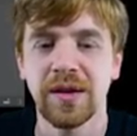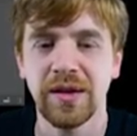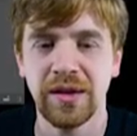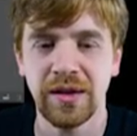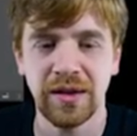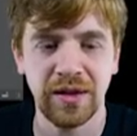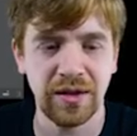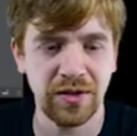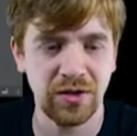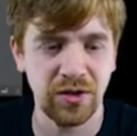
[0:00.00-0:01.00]

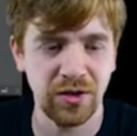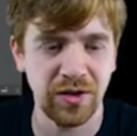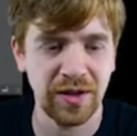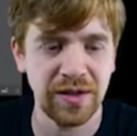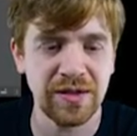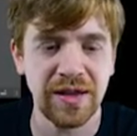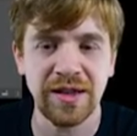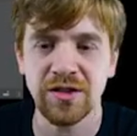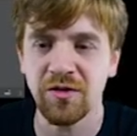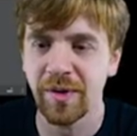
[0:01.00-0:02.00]
the screen
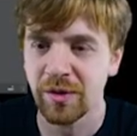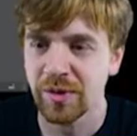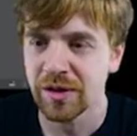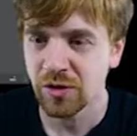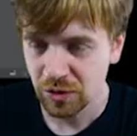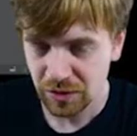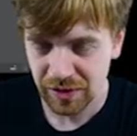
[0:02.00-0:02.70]
size of my window